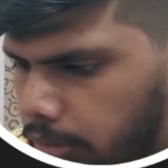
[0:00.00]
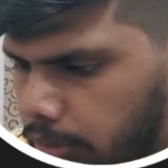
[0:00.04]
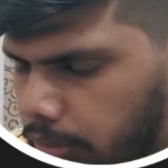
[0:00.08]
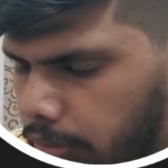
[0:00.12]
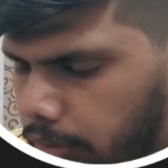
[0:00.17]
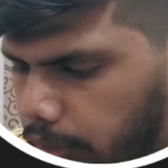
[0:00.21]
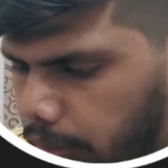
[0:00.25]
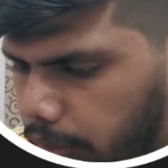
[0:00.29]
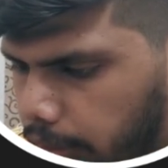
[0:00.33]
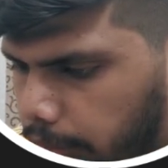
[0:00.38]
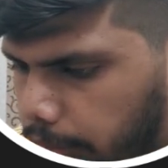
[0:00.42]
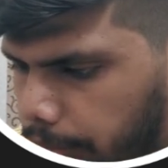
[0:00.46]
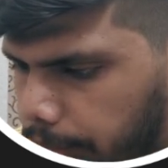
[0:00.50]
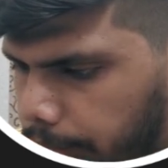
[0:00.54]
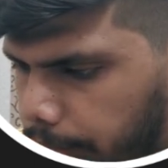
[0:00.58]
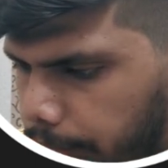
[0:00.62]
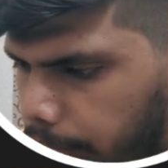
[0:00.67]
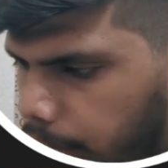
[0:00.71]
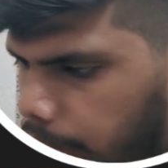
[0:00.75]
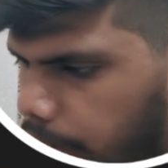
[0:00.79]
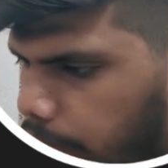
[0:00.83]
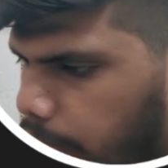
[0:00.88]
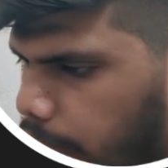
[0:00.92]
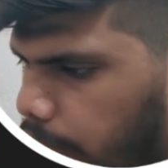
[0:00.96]
Okay,
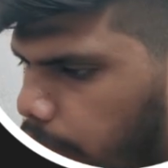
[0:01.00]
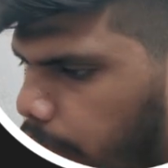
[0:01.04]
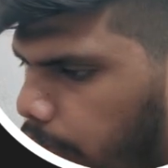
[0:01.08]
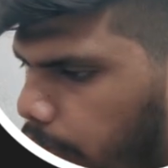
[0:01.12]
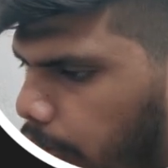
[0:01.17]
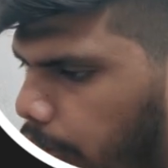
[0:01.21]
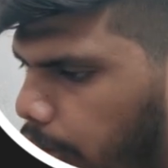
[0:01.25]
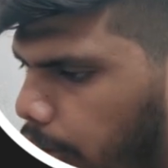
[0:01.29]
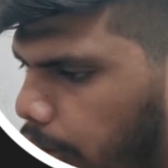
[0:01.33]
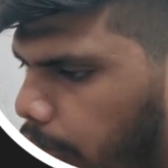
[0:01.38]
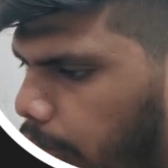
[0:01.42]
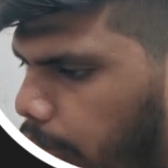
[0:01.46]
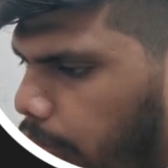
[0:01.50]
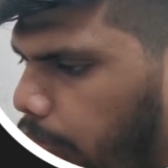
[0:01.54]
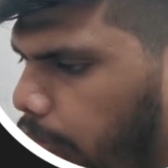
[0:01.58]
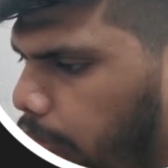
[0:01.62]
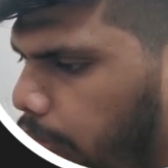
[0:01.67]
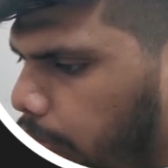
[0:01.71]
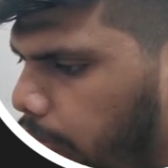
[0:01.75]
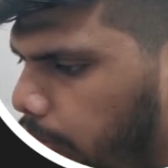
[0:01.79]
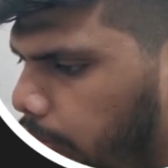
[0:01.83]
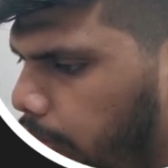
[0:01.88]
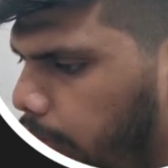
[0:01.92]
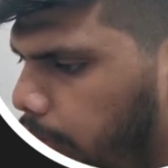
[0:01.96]
so now
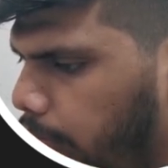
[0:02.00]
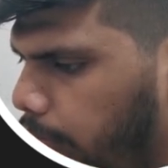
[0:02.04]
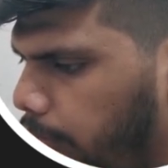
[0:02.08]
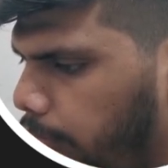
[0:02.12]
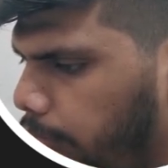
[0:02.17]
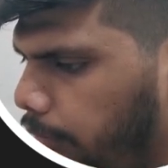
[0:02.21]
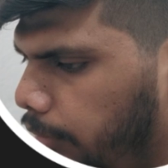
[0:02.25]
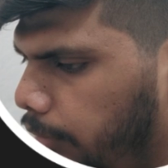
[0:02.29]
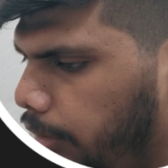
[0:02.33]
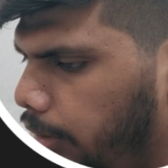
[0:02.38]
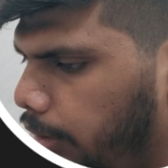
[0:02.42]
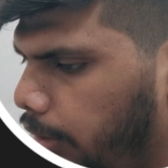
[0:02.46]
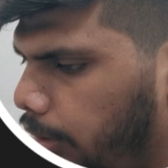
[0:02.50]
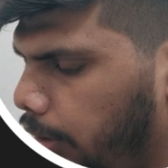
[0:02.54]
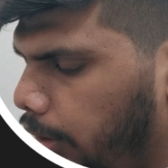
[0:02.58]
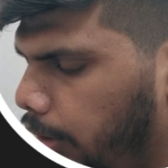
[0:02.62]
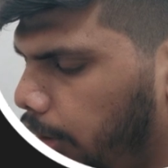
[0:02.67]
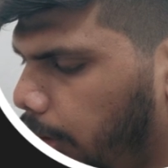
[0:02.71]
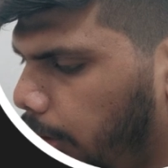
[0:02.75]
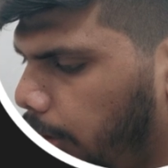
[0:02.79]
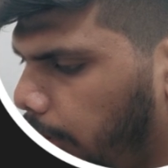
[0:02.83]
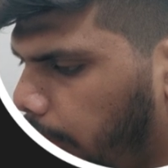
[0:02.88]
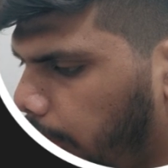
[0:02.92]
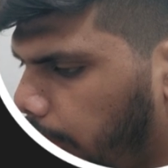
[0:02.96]
we
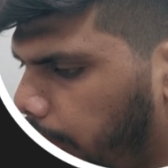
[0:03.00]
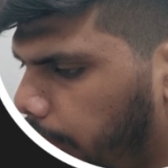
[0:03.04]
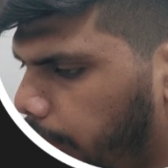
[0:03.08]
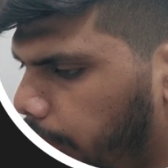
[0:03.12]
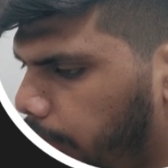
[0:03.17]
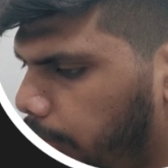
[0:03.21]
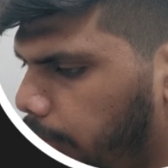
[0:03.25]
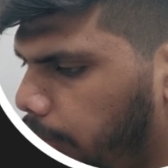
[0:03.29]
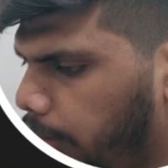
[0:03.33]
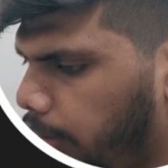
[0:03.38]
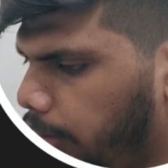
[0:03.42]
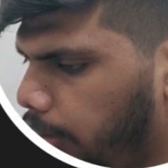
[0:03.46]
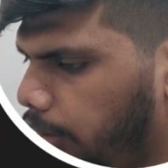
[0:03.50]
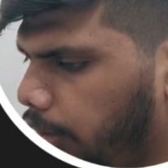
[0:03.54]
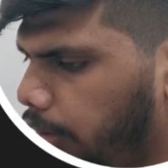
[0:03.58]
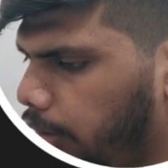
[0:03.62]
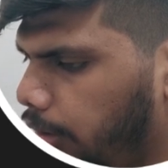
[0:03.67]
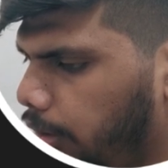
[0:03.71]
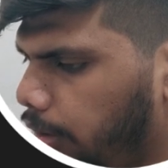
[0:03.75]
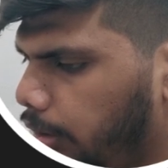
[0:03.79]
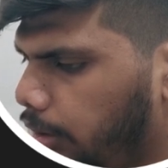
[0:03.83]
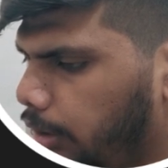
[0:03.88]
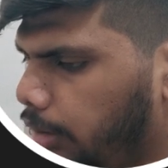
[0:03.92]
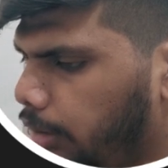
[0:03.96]
have done
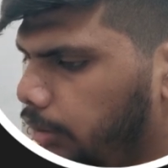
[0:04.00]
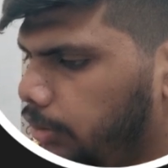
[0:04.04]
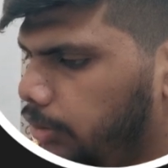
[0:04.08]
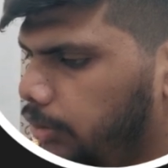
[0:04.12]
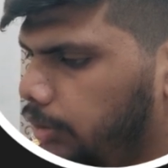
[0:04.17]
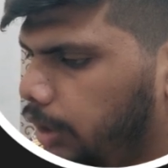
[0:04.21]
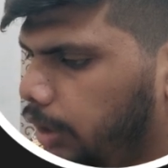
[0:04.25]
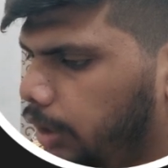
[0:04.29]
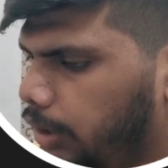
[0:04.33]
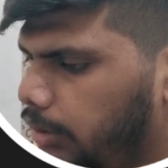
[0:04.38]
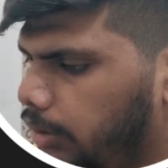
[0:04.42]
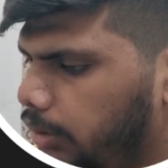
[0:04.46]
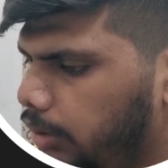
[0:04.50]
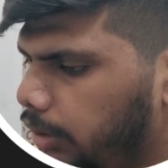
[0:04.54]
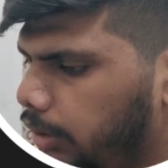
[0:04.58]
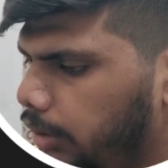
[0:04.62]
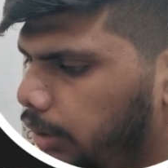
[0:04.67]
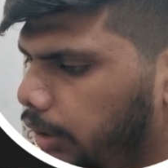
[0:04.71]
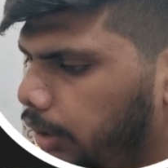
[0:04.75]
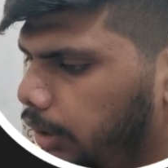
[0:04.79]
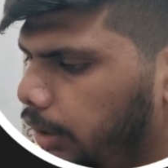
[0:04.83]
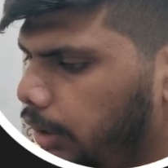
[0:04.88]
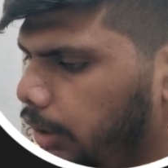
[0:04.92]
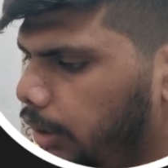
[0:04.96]
the start
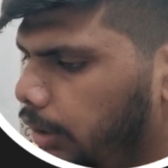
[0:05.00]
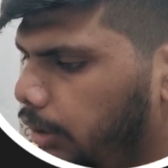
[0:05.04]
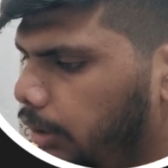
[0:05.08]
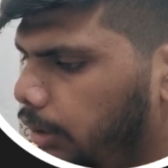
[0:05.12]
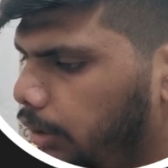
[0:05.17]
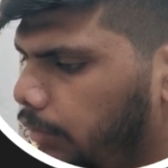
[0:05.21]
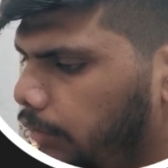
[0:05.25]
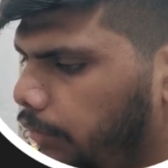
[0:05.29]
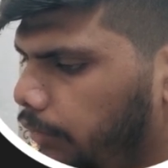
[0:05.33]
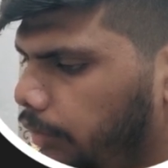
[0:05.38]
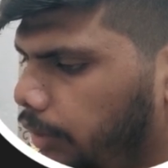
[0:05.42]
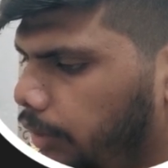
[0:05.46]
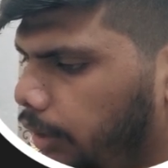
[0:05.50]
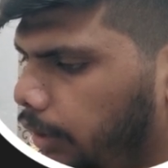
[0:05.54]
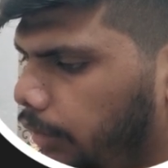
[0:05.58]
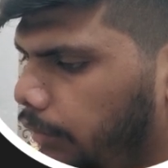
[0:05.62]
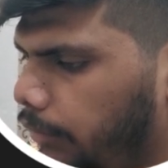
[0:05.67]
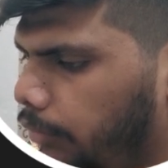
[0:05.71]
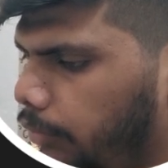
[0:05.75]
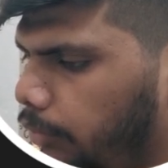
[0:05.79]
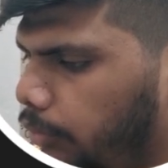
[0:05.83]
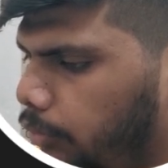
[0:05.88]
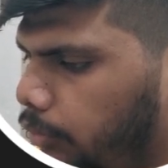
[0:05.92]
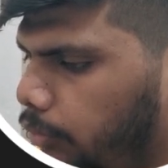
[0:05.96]
CTA. We
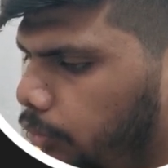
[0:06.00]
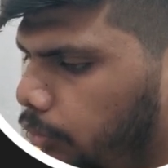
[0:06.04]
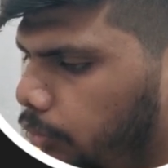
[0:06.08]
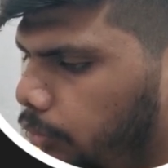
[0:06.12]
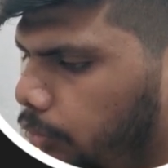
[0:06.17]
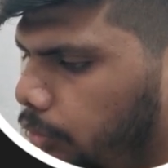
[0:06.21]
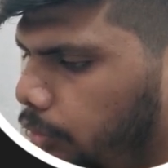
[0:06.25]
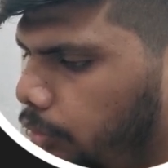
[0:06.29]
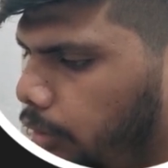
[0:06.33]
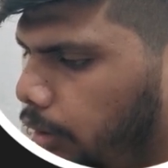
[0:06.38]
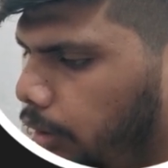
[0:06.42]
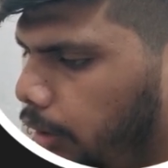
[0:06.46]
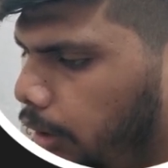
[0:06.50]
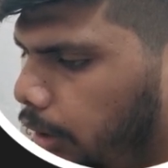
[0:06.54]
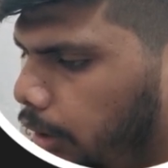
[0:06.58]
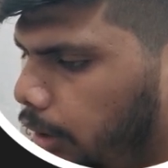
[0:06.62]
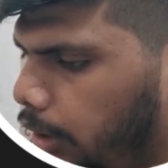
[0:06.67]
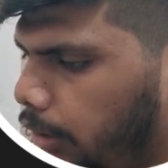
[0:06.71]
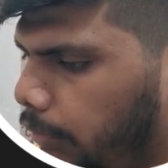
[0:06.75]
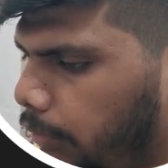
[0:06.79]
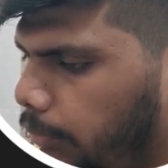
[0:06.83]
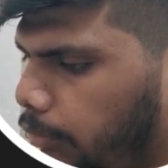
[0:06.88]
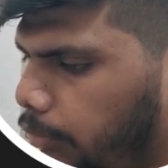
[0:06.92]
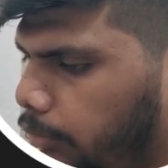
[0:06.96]
have to
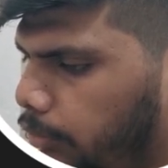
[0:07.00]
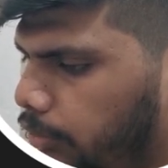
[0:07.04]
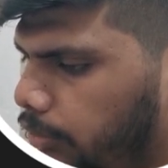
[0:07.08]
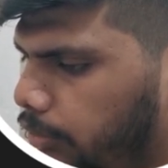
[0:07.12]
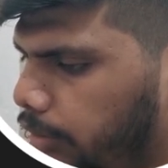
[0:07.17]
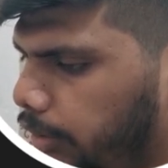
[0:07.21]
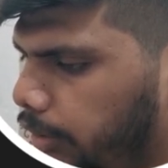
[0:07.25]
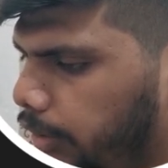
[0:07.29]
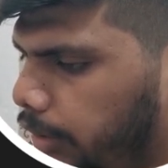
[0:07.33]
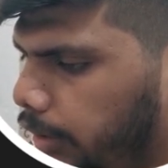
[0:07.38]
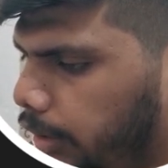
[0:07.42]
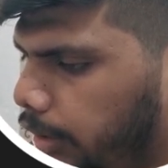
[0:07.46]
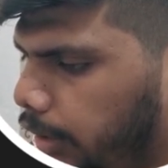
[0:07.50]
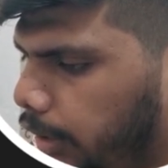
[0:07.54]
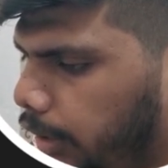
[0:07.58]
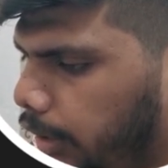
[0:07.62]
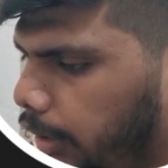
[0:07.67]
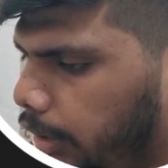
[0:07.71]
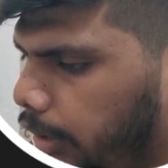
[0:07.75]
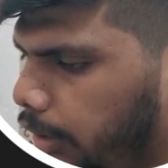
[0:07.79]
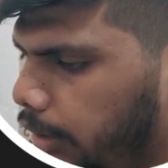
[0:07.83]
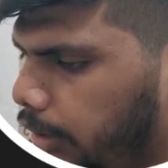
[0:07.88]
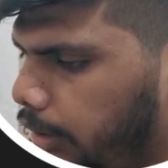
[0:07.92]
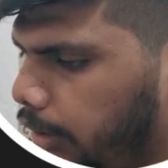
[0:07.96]
handle post CTA
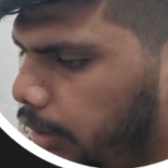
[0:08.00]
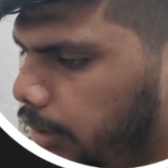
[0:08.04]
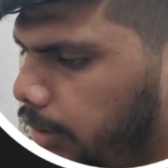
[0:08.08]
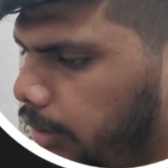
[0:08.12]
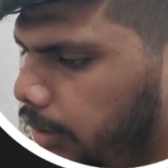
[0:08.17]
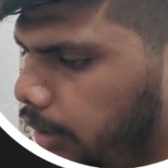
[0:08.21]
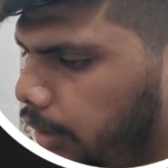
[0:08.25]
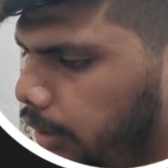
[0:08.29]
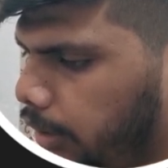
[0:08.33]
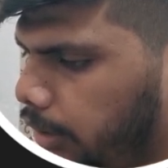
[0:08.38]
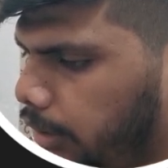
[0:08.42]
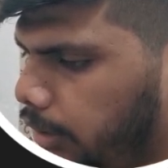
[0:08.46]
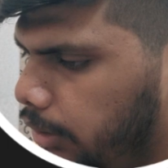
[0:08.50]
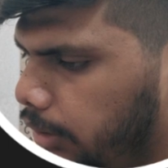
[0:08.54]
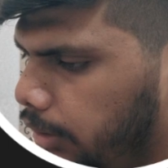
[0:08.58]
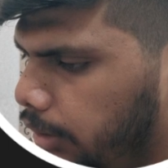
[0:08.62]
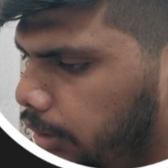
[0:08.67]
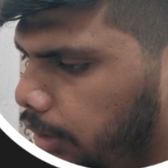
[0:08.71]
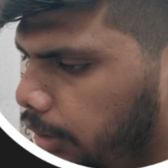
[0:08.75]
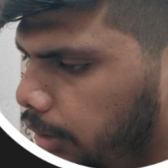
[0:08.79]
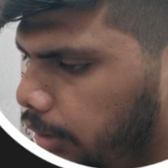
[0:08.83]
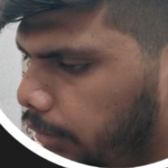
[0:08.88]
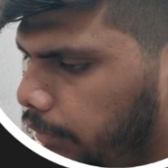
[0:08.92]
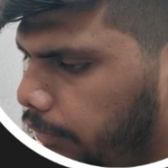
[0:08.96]
and reset
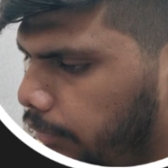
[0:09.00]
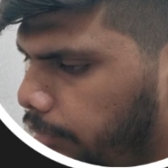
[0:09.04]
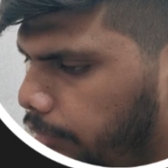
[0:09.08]
CTA.